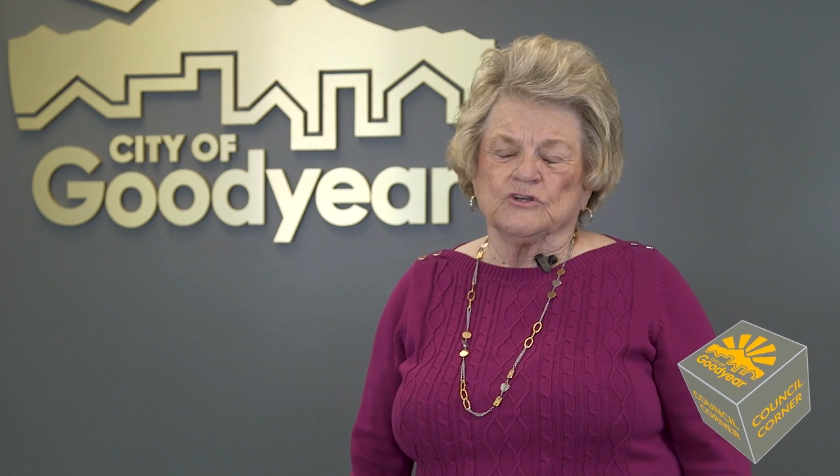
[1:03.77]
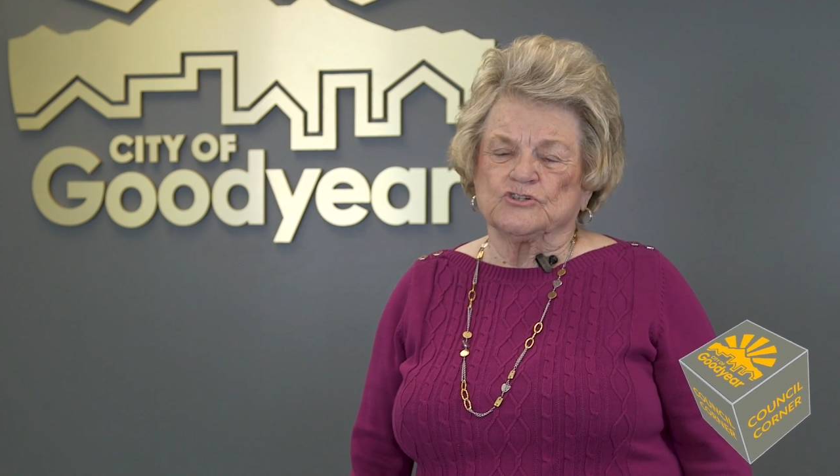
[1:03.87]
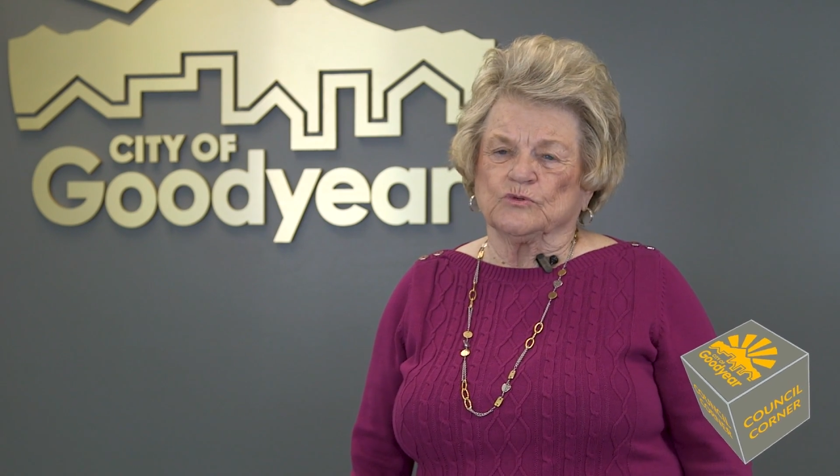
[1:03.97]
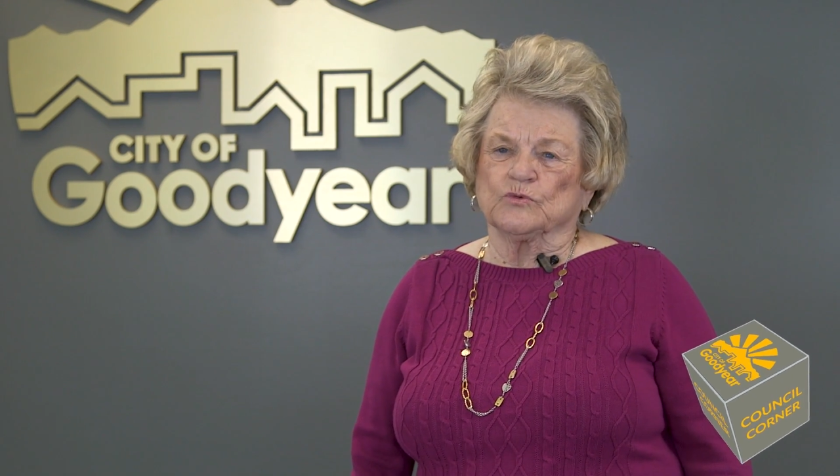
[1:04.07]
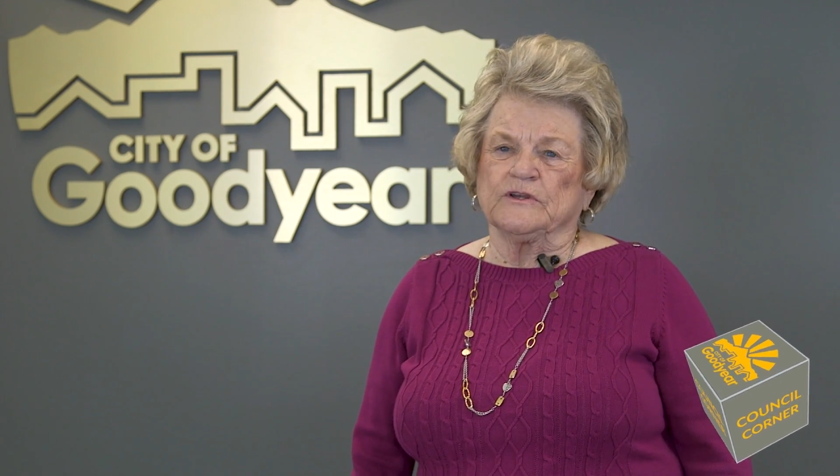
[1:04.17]

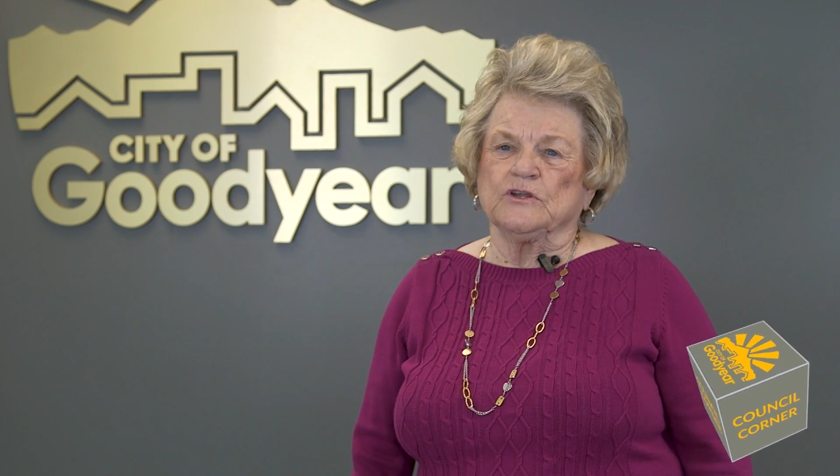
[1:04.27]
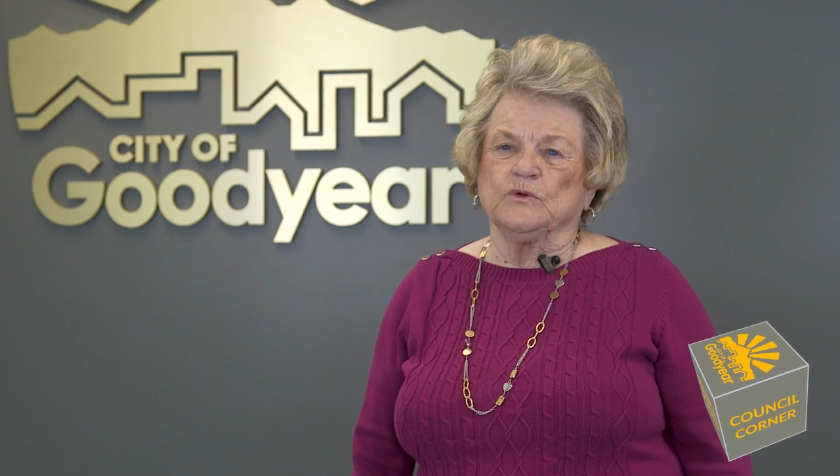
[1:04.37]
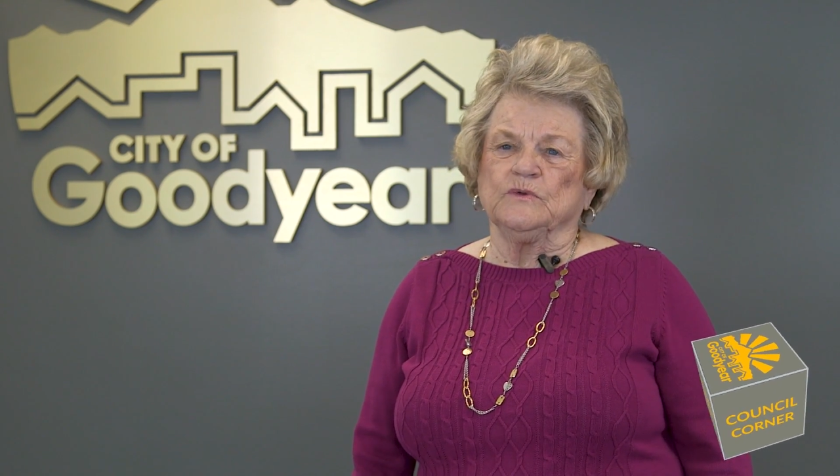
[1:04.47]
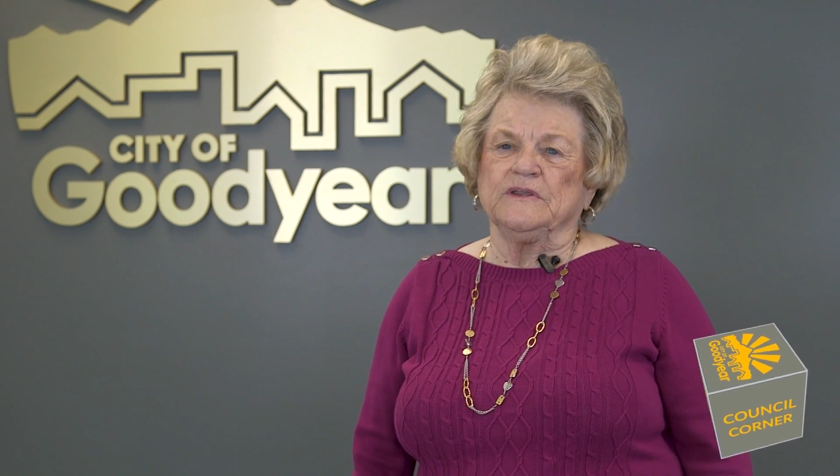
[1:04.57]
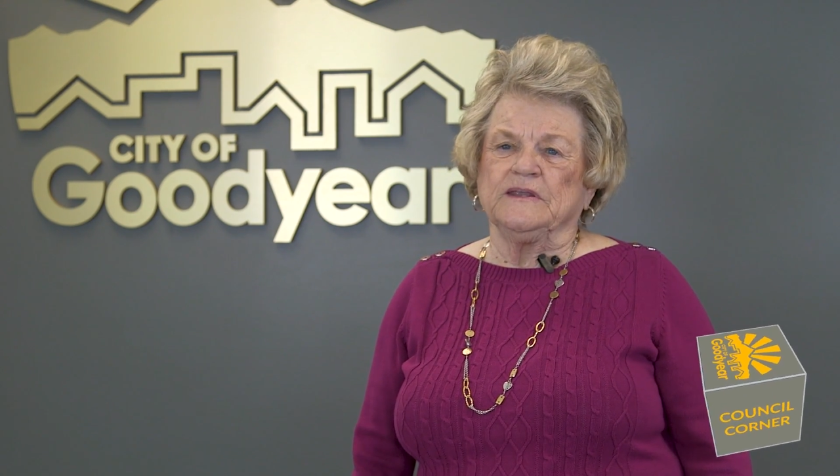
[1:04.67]
children
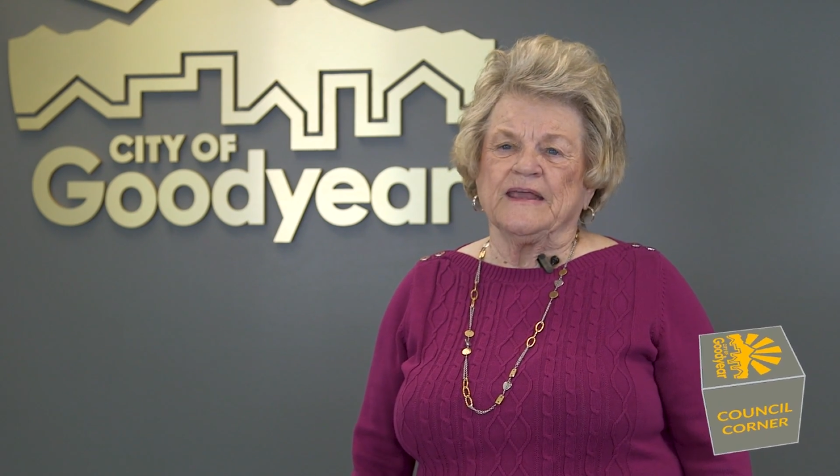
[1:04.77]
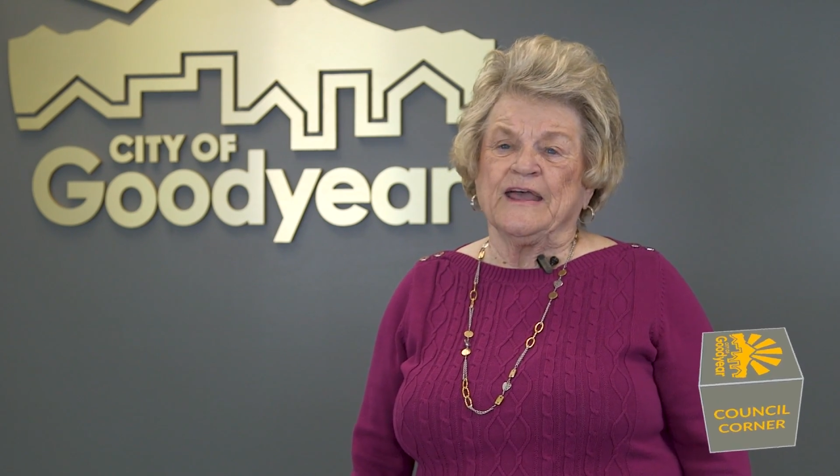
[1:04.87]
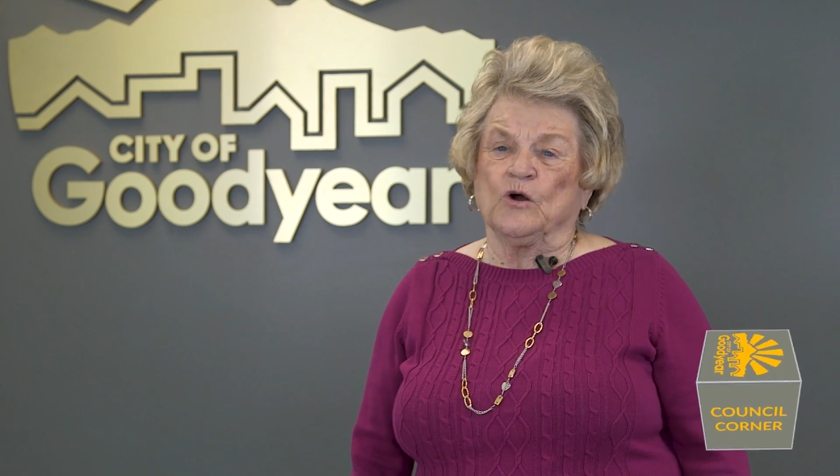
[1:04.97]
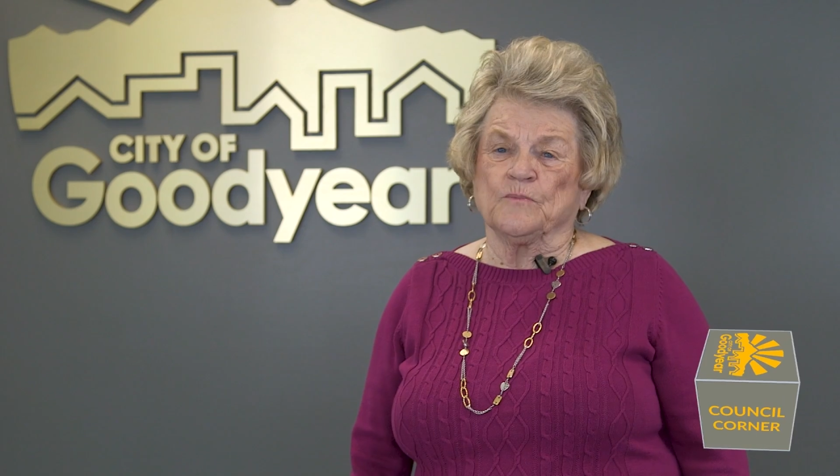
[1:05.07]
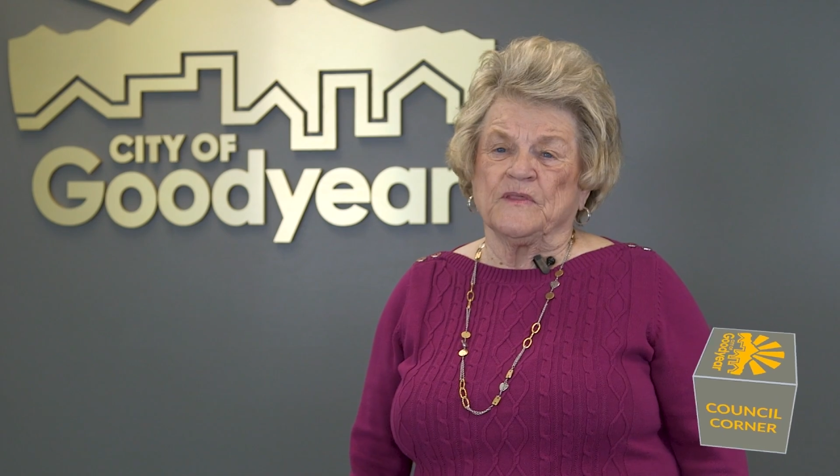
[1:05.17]
who need
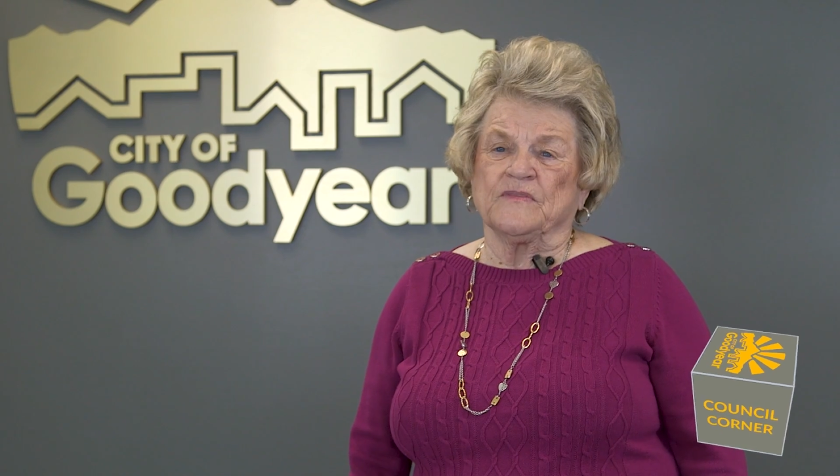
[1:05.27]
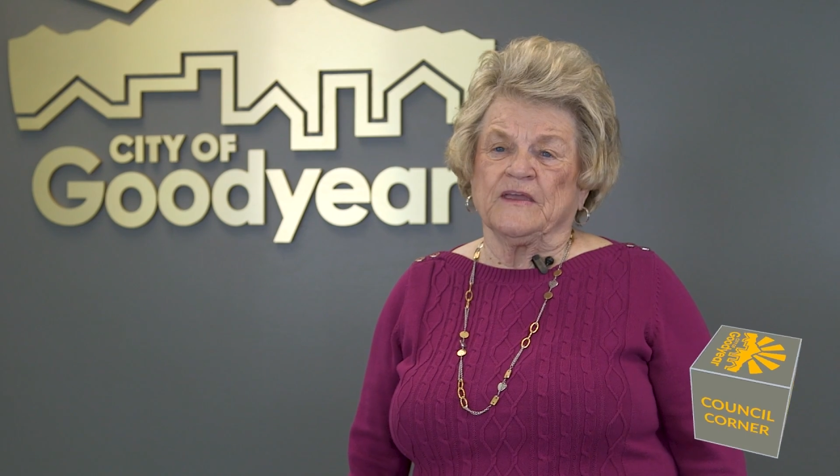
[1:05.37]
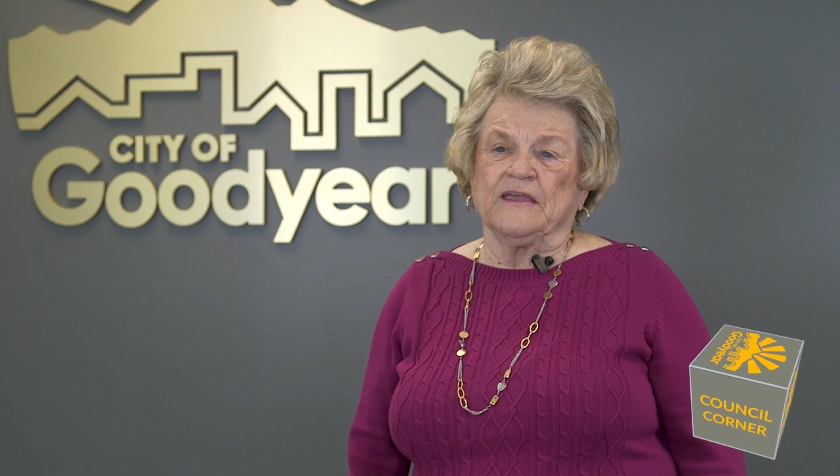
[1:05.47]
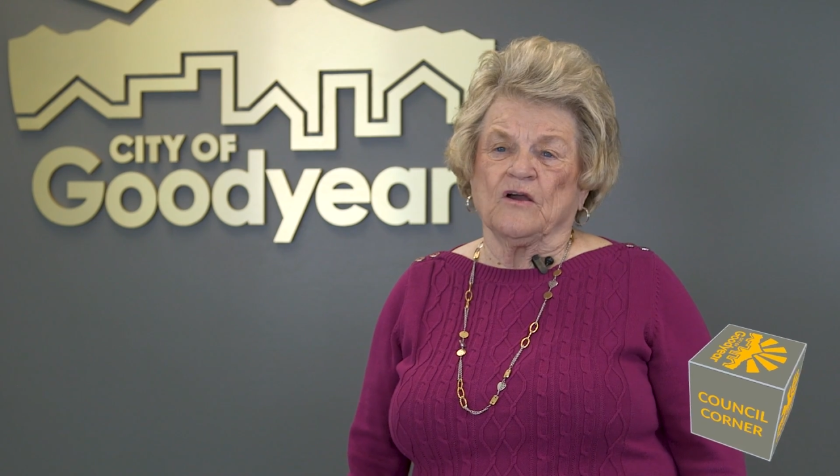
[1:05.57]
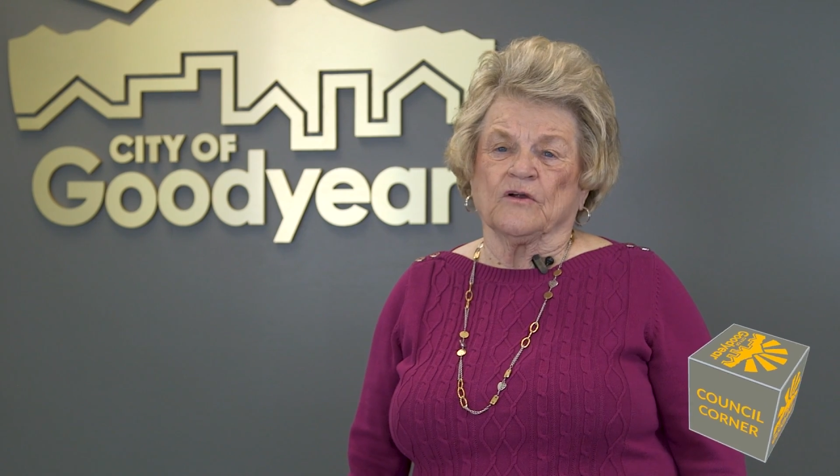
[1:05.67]
help that
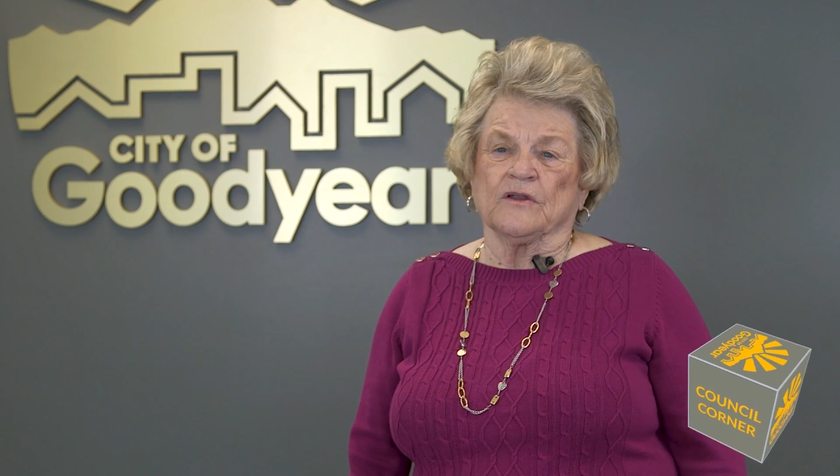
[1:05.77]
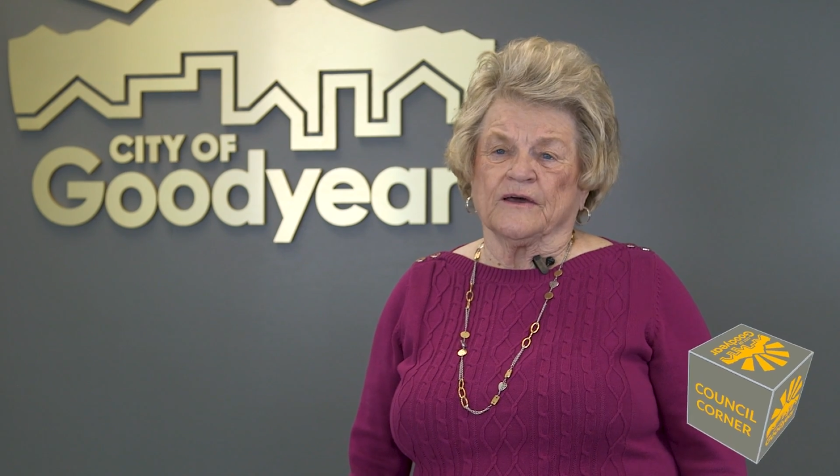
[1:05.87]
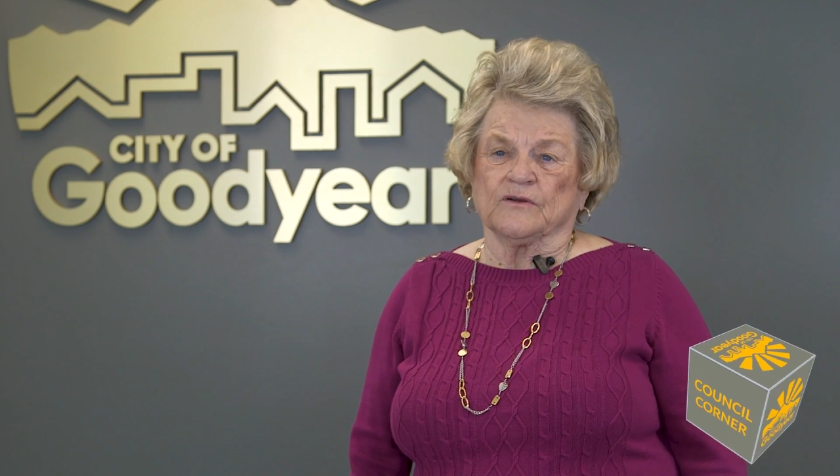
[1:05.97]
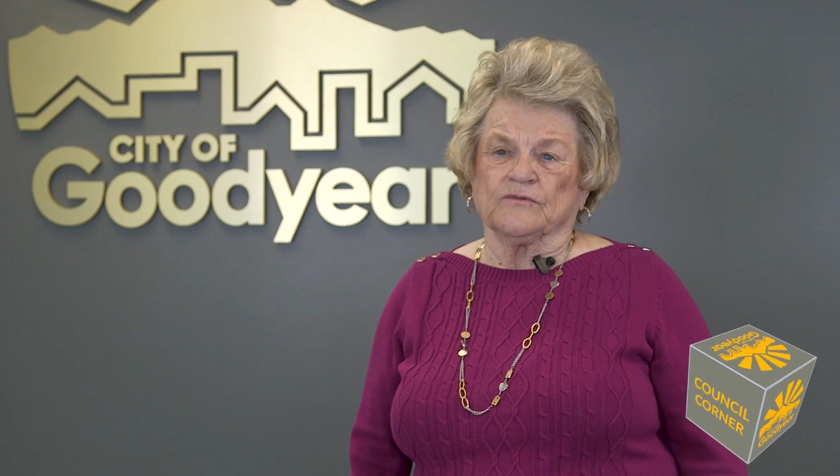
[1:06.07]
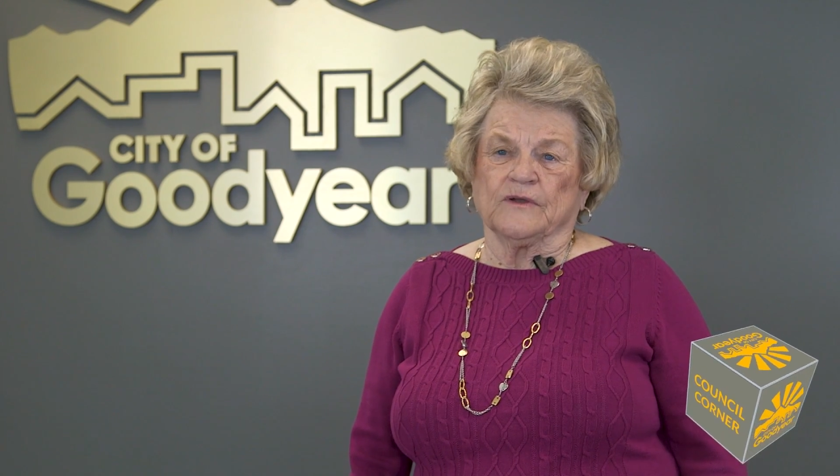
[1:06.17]
they are not